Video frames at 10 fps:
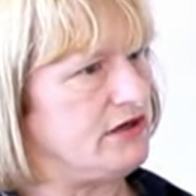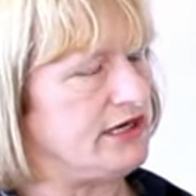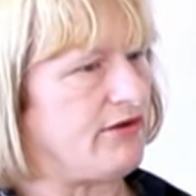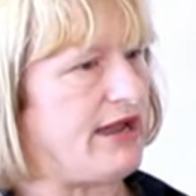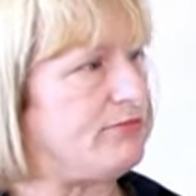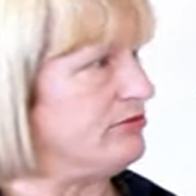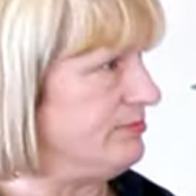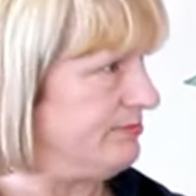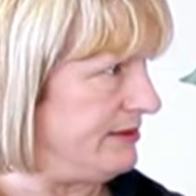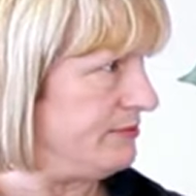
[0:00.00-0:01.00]
you know, how
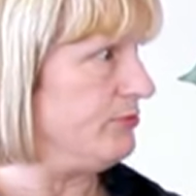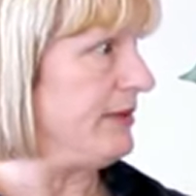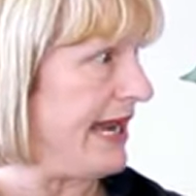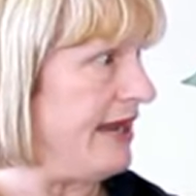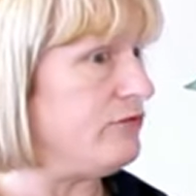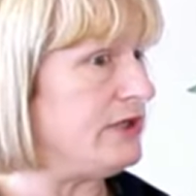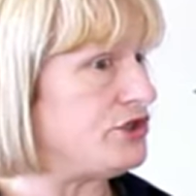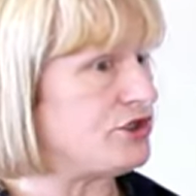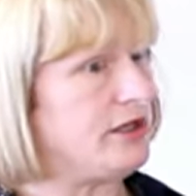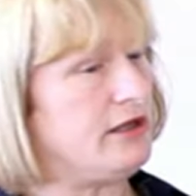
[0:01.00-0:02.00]
people behave with
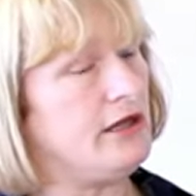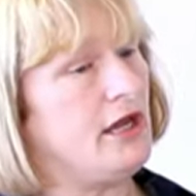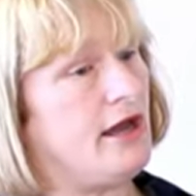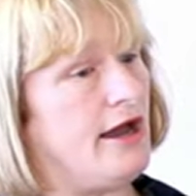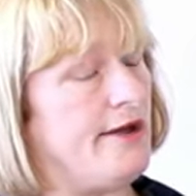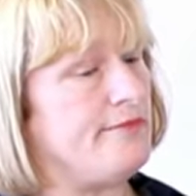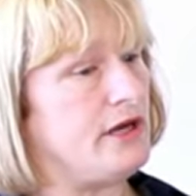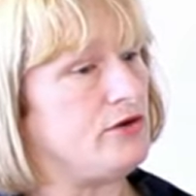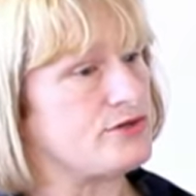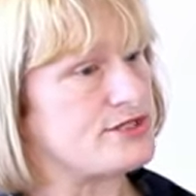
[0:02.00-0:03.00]
each other,
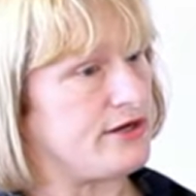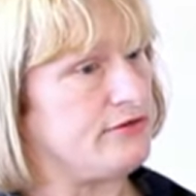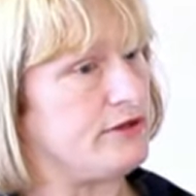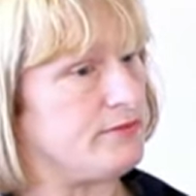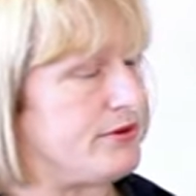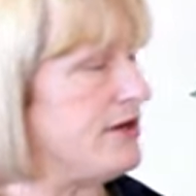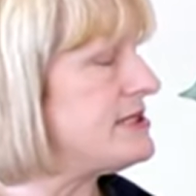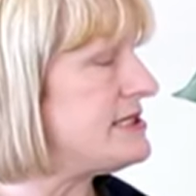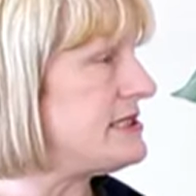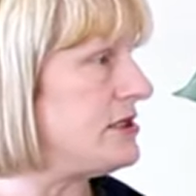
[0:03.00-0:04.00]
and also the
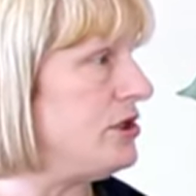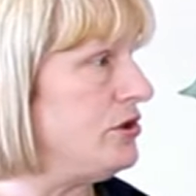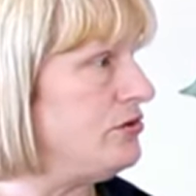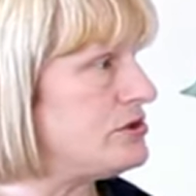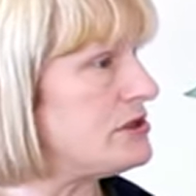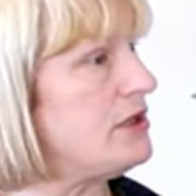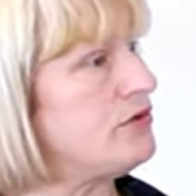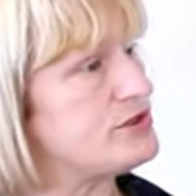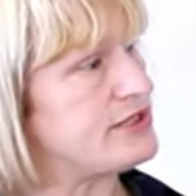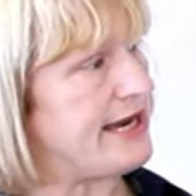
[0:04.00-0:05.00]
processes that are used, and
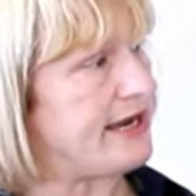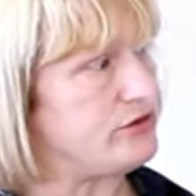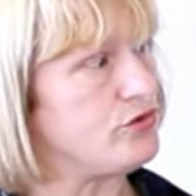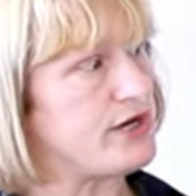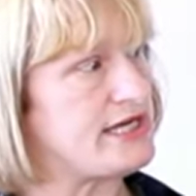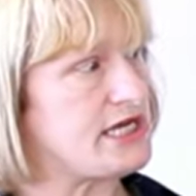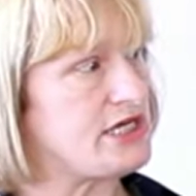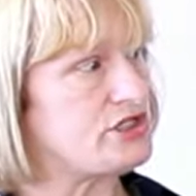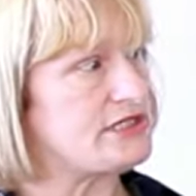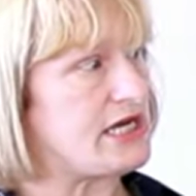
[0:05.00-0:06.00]
also how the organisation